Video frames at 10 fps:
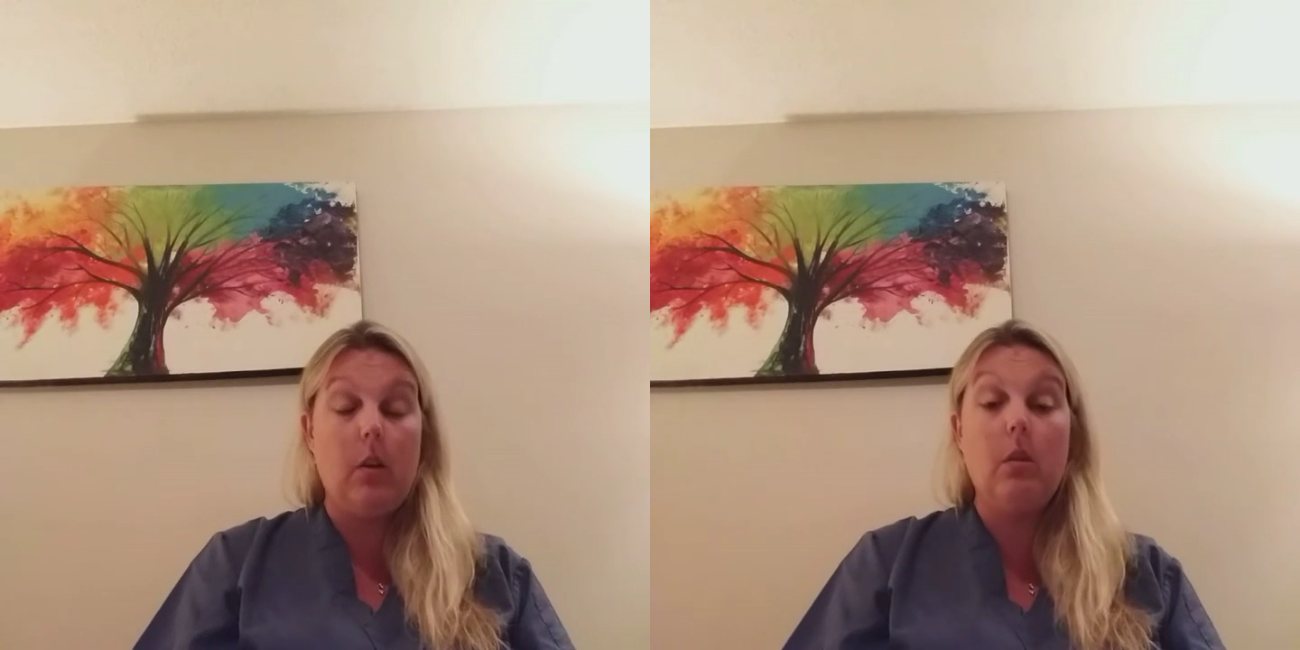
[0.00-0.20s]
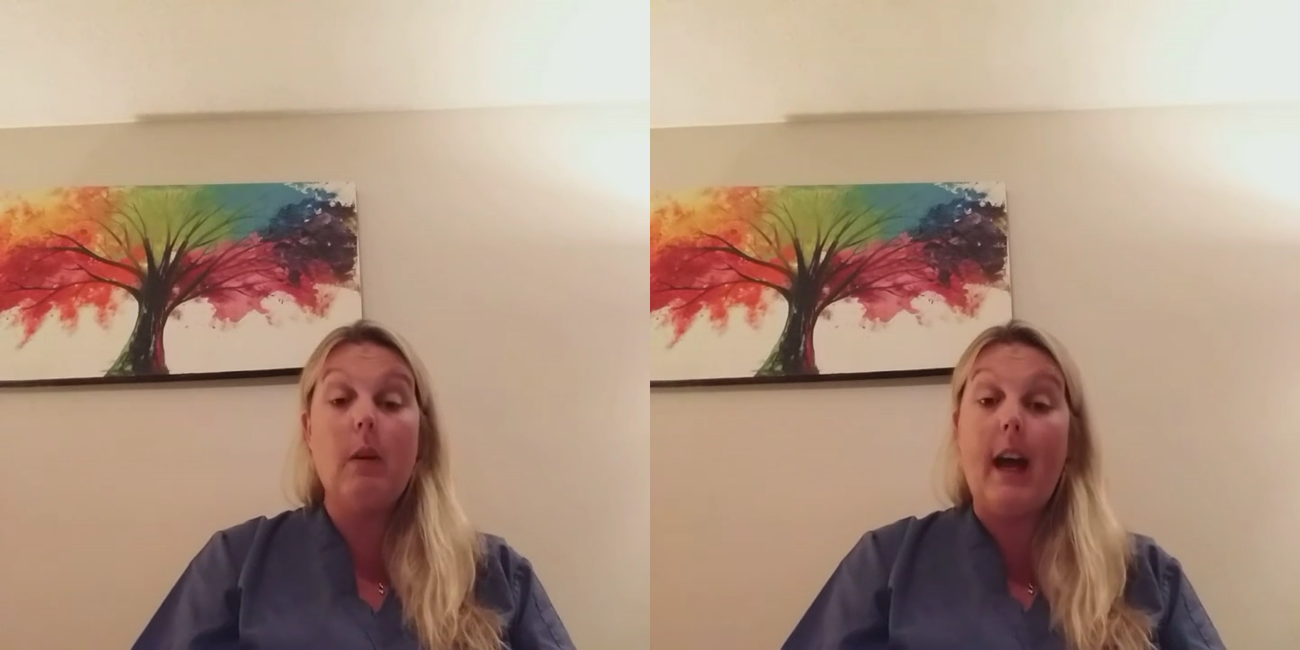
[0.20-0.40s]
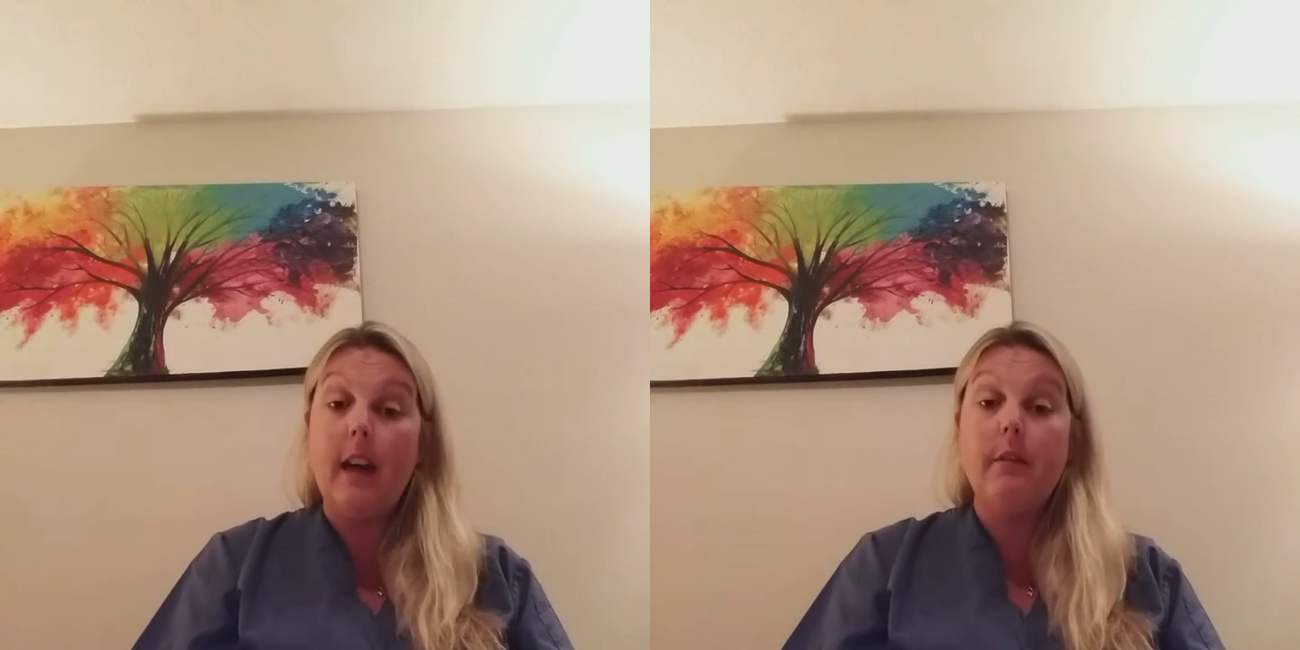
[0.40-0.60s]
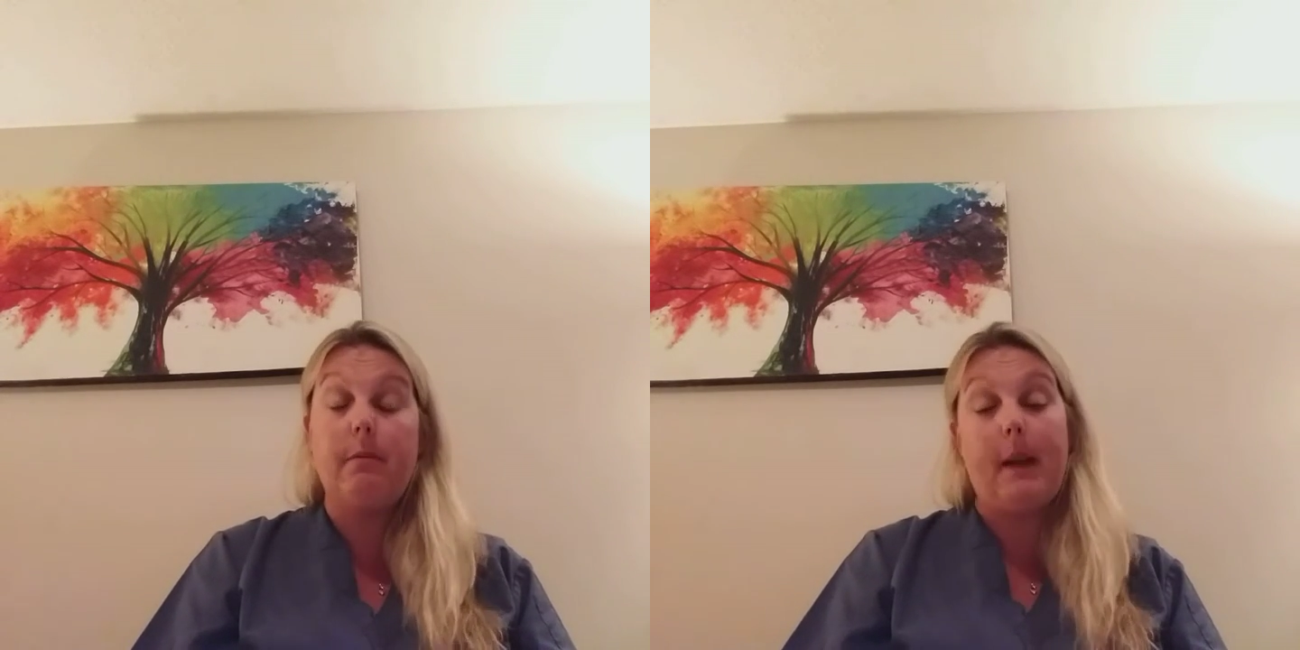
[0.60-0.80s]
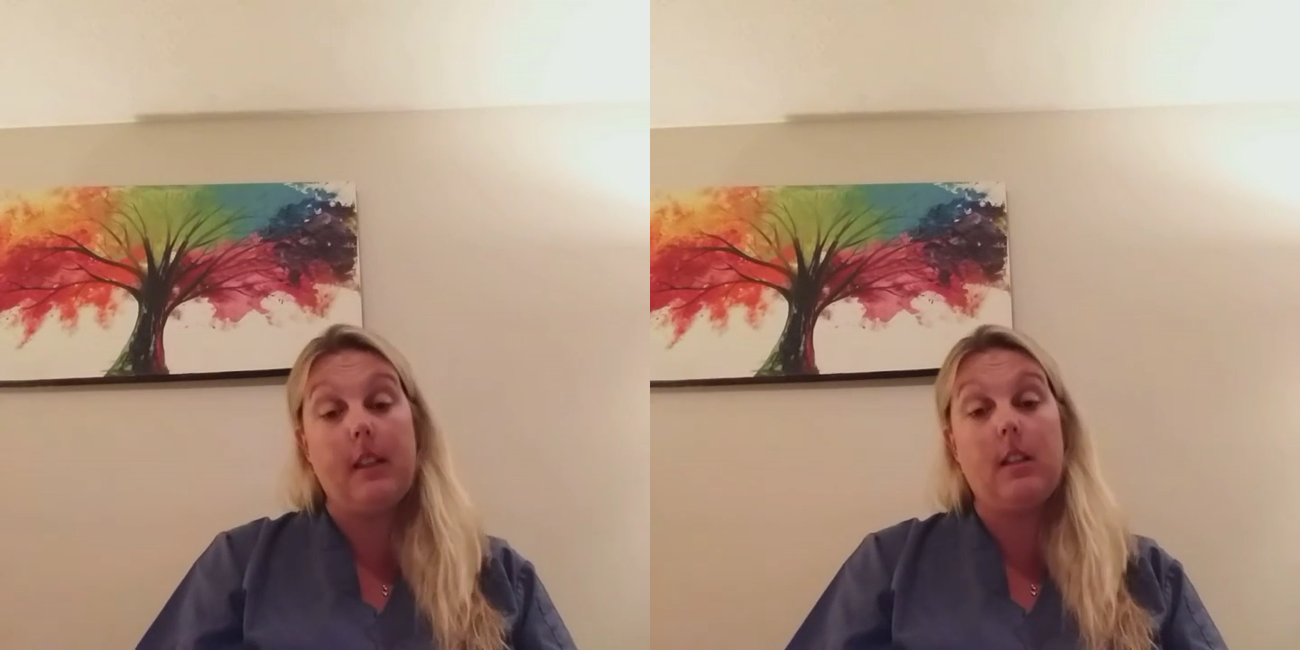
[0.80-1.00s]
who have
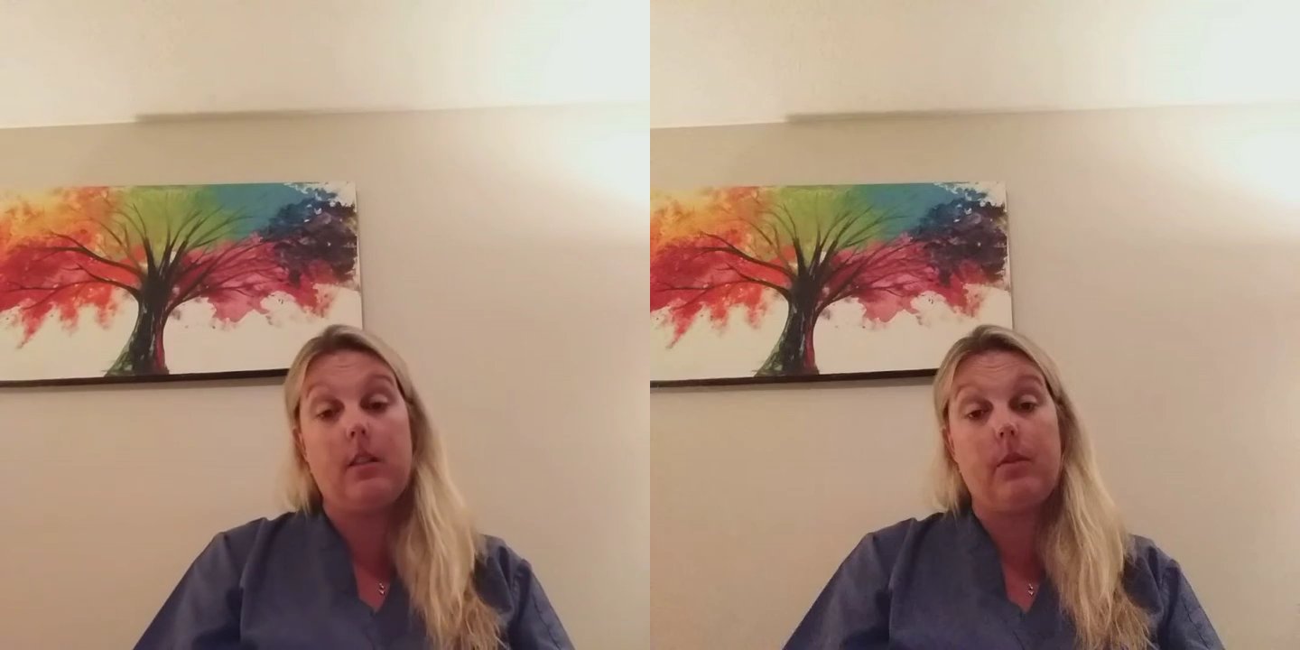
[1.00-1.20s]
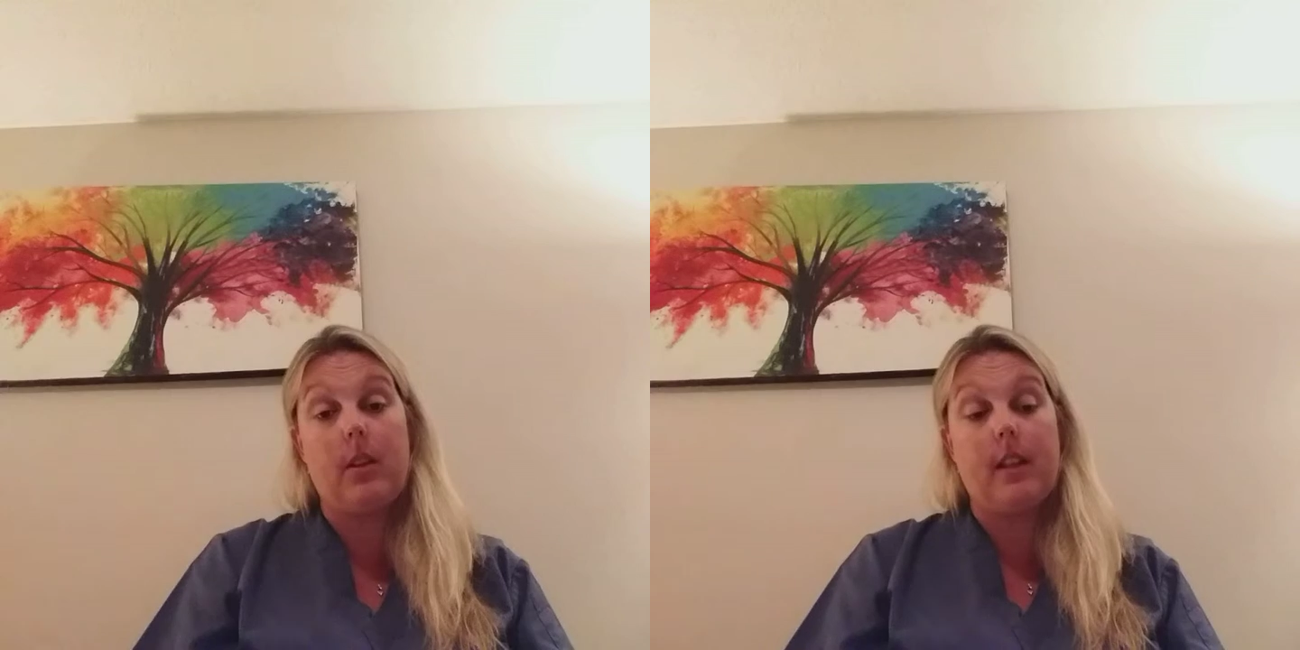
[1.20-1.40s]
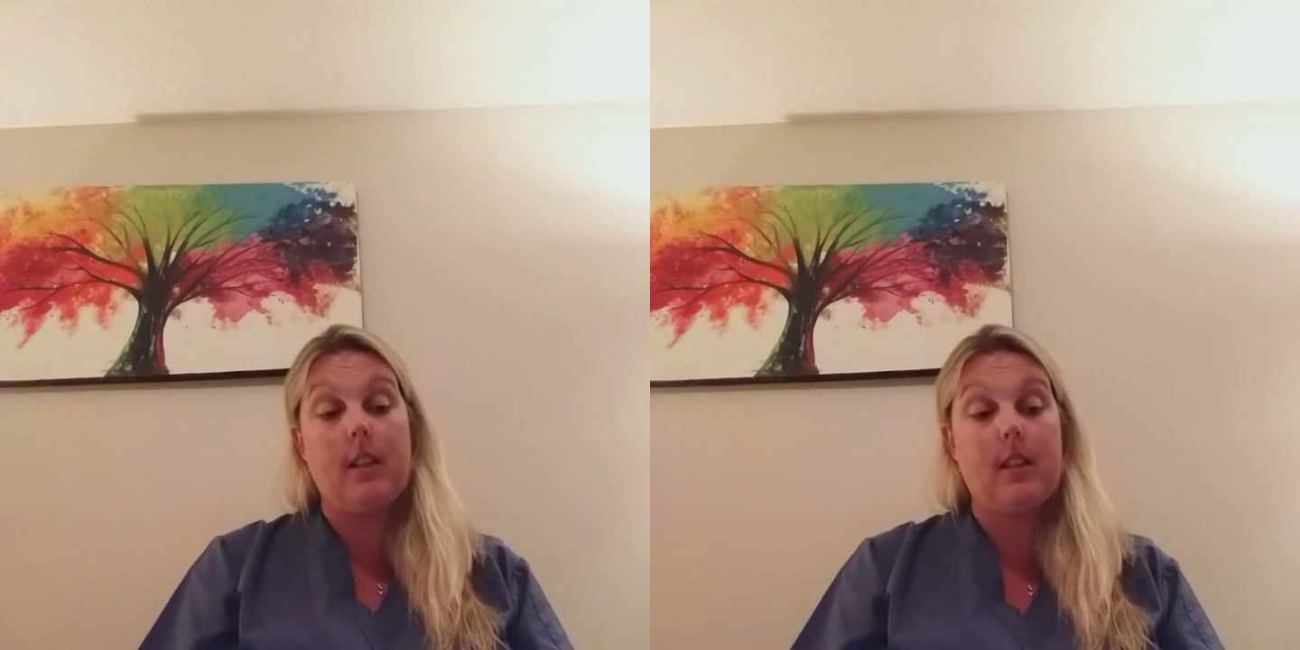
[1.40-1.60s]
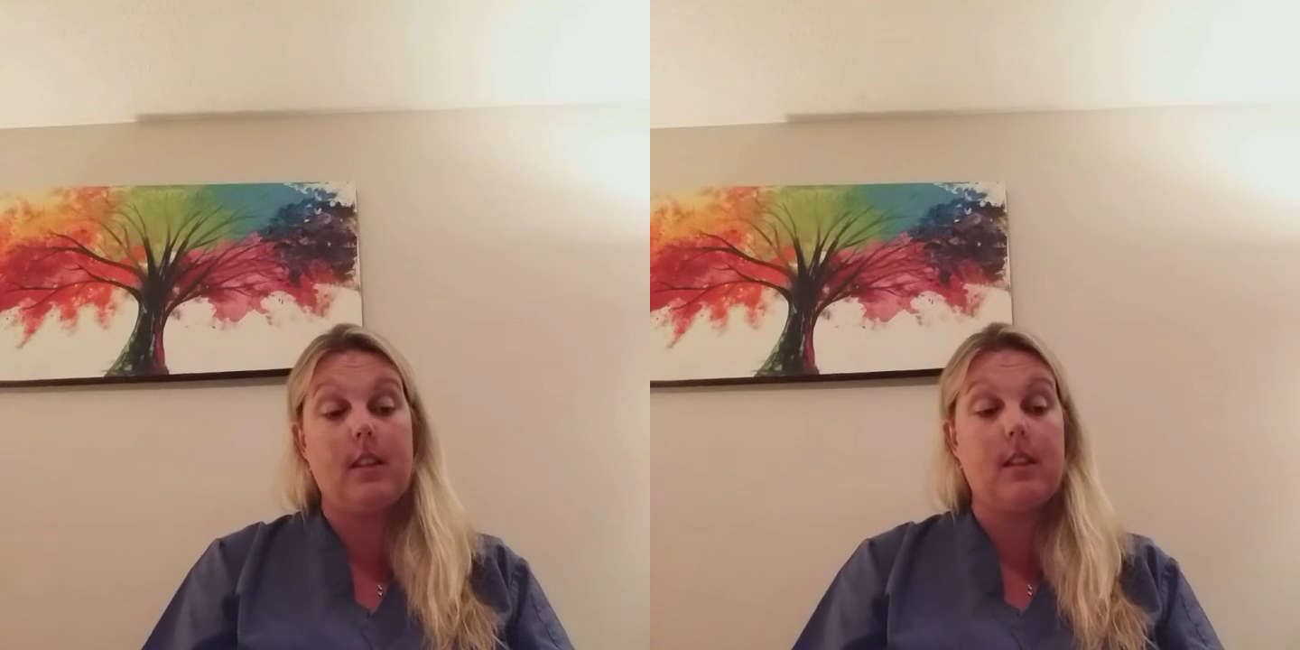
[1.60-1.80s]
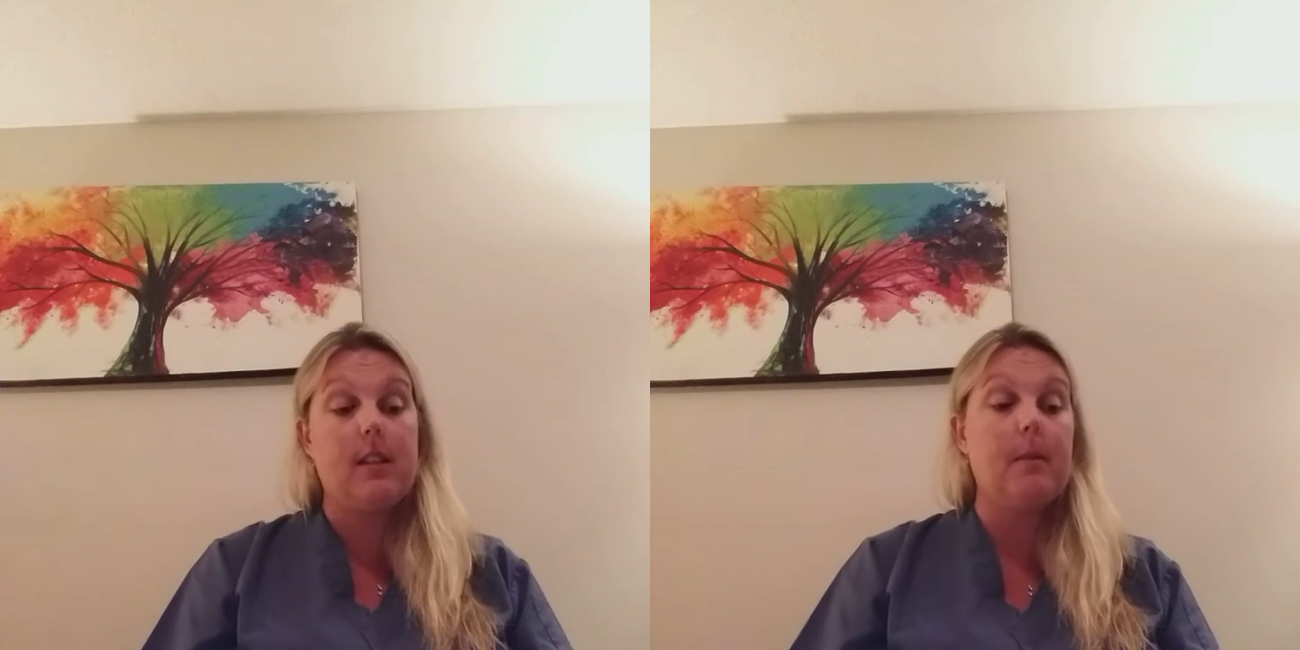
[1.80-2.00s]
palliative
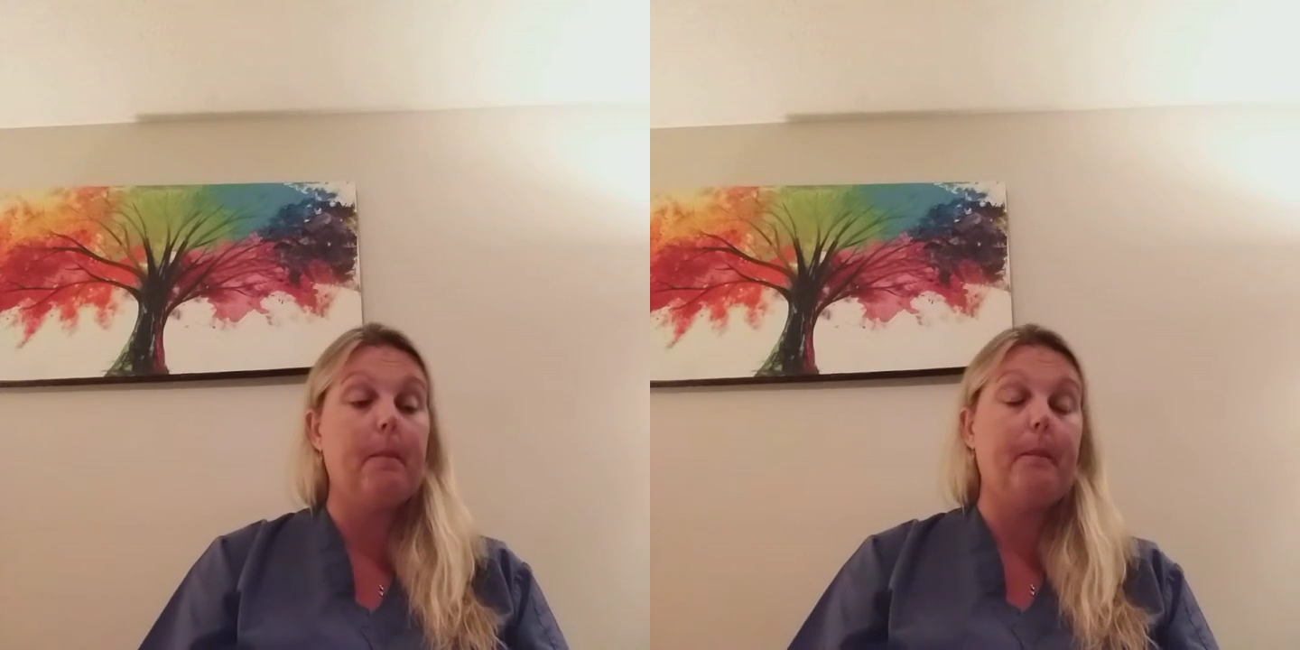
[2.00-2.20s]
clients.